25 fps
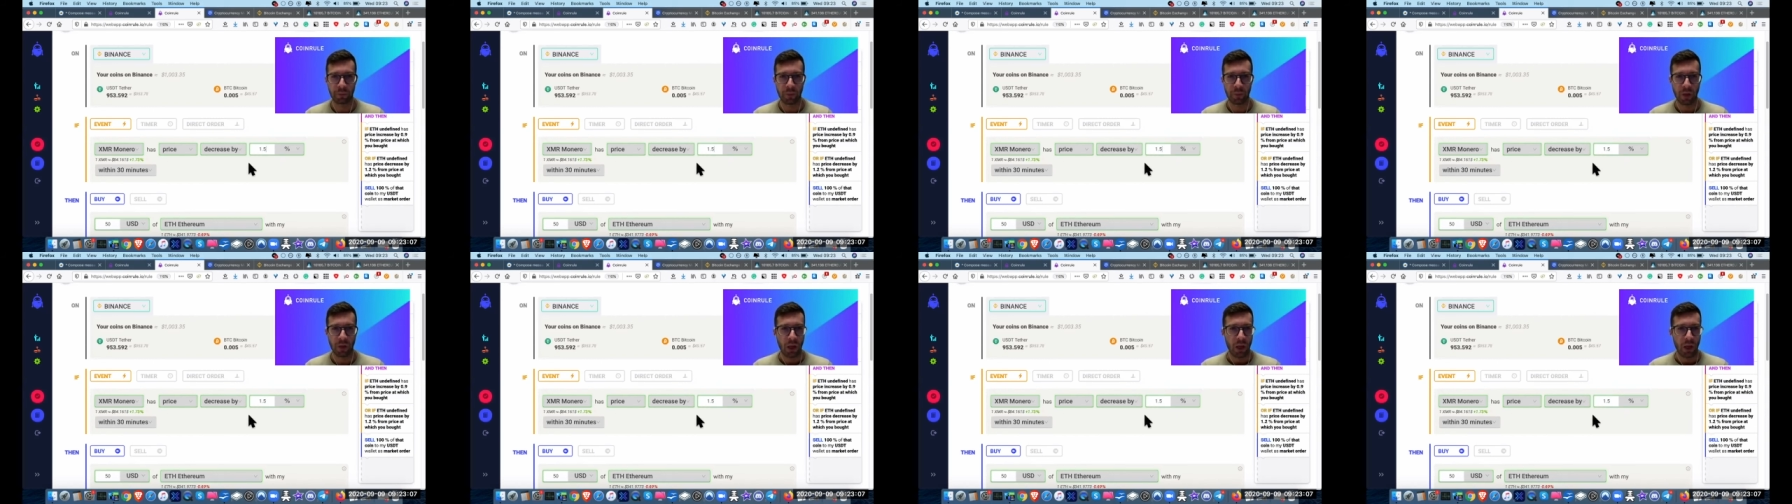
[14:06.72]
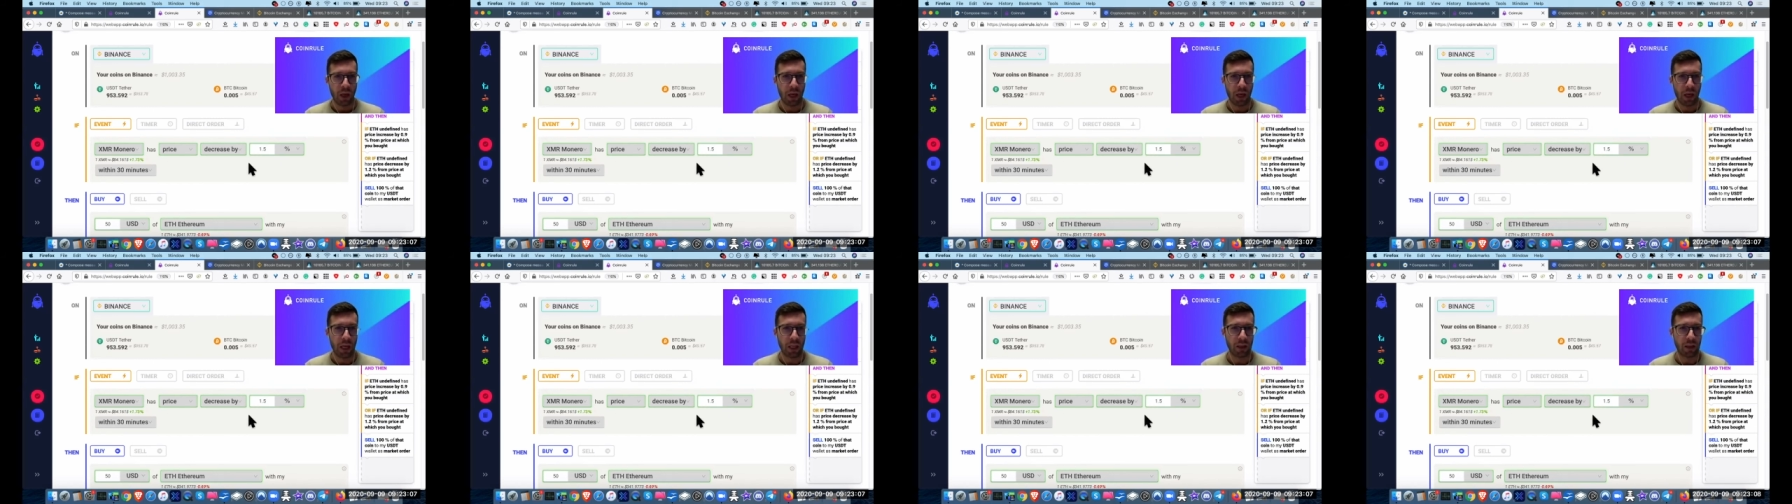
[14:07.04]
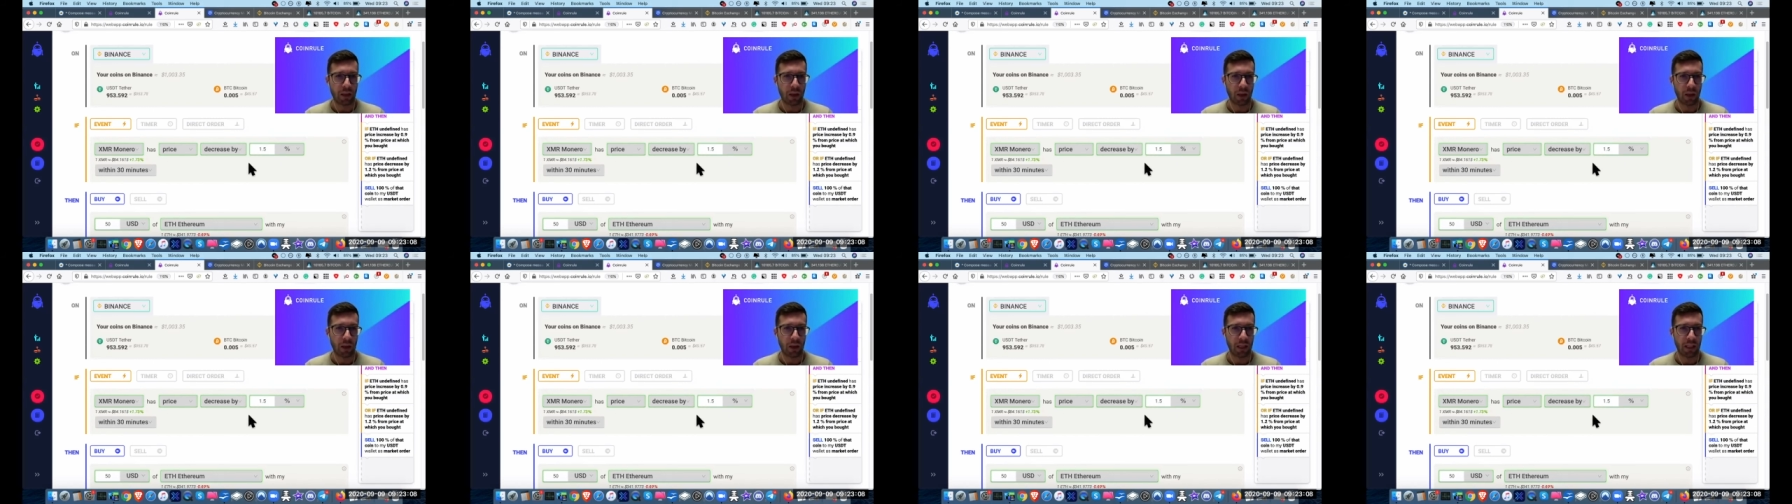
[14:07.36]
and uh,
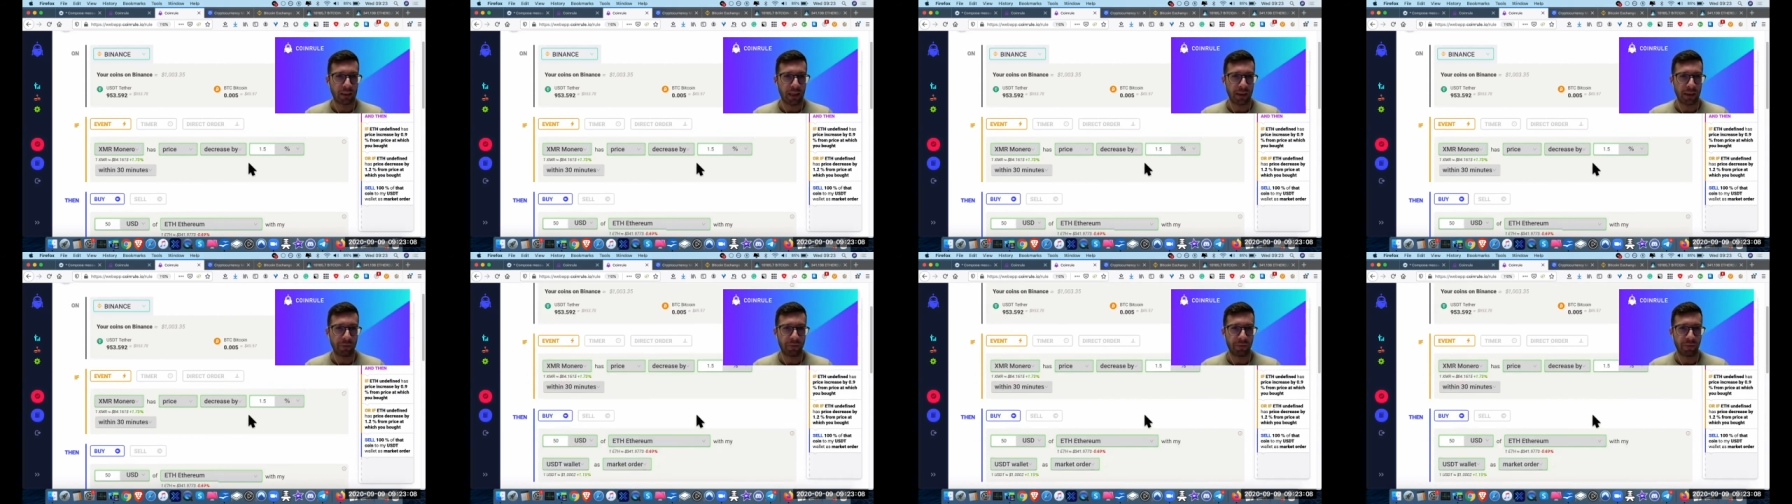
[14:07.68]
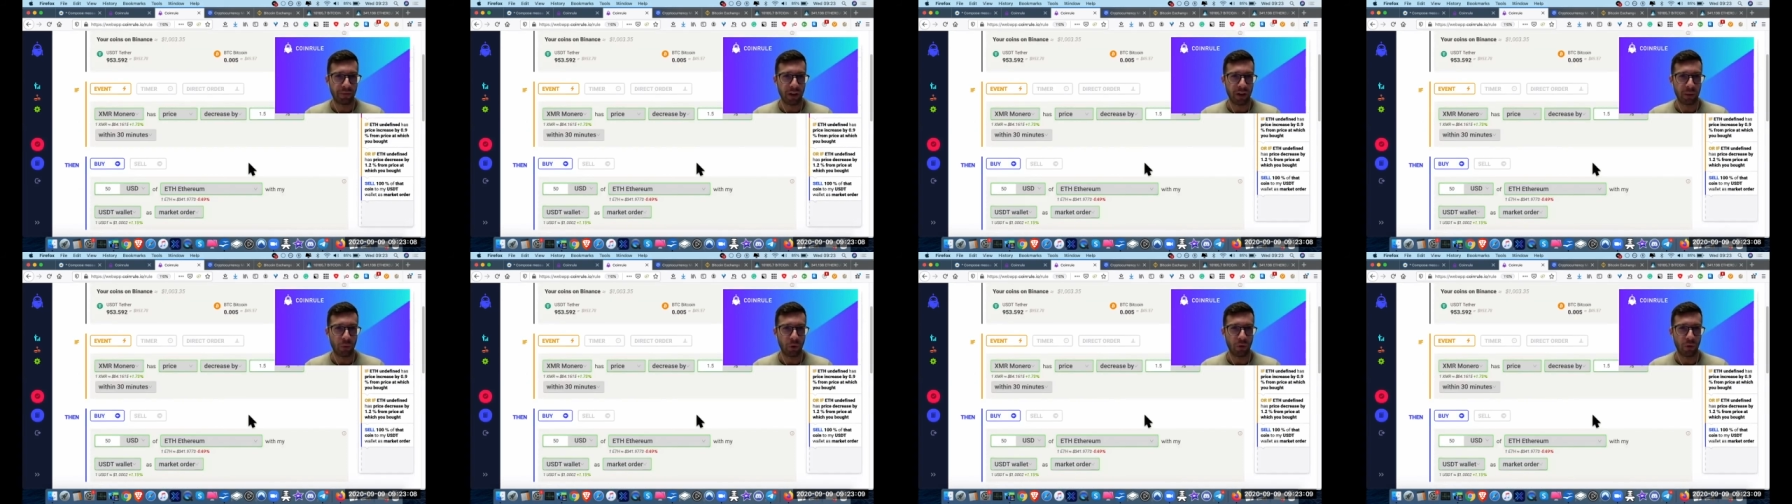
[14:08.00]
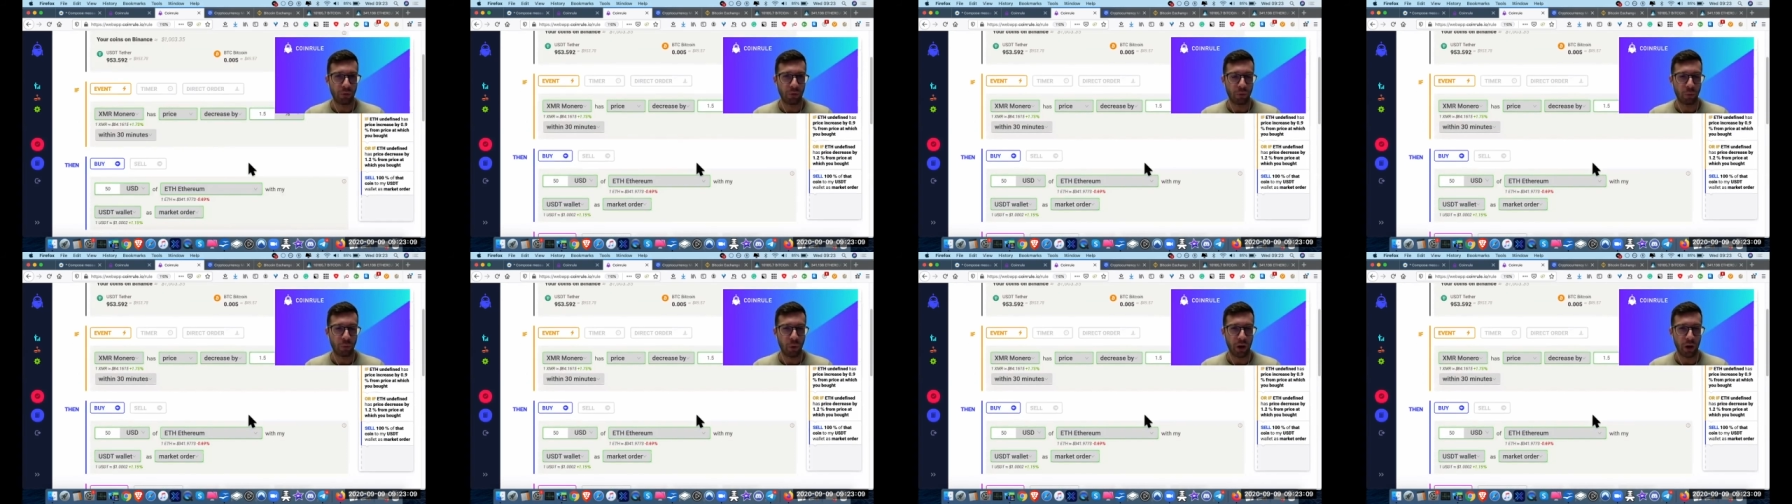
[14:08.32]
in a time frame of
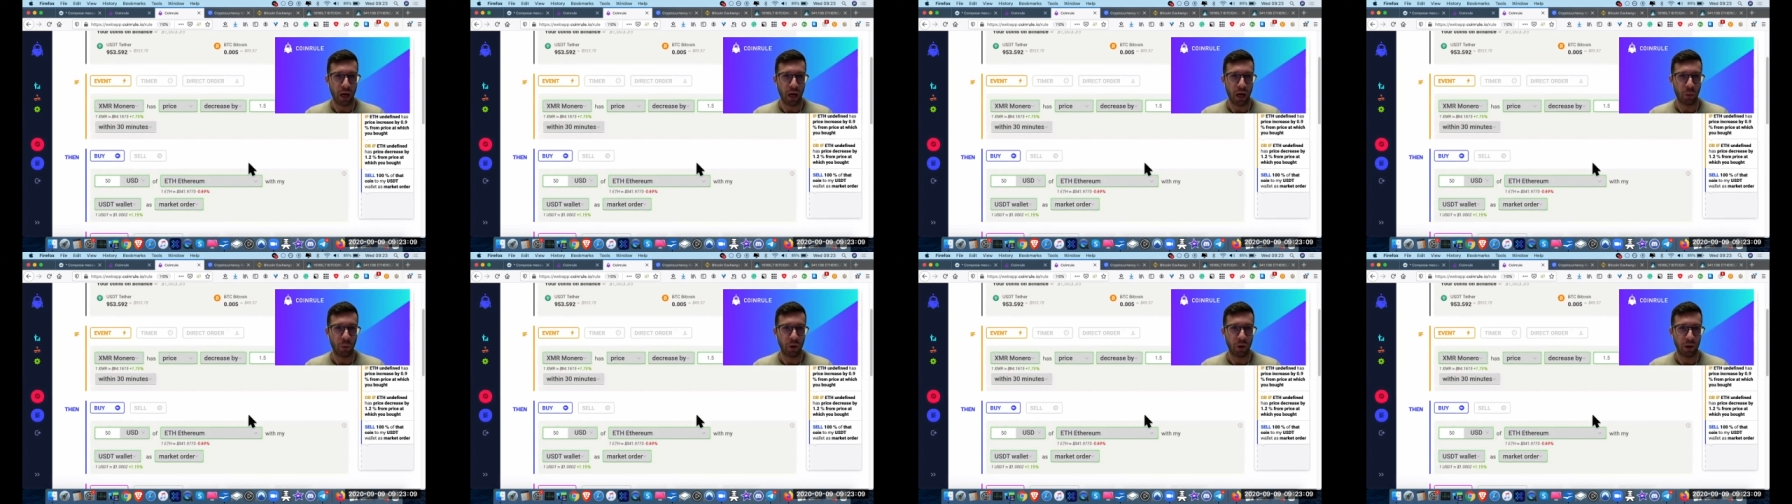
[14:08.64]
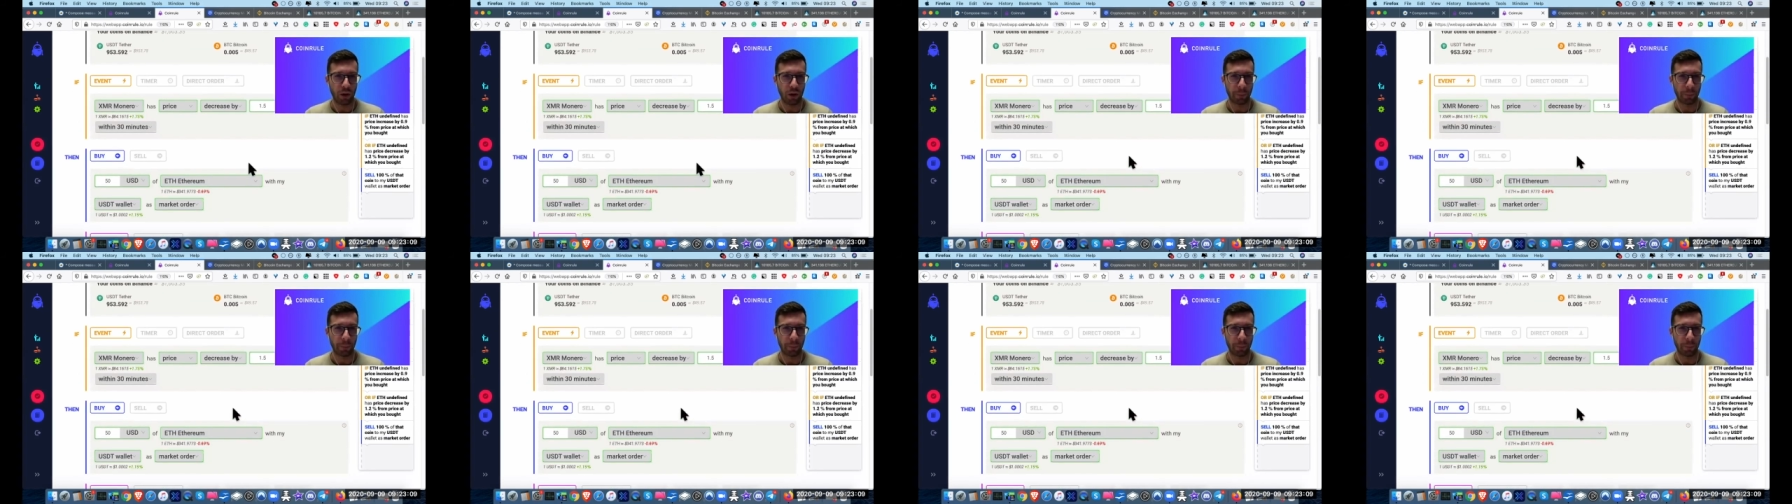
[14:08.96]
one hour.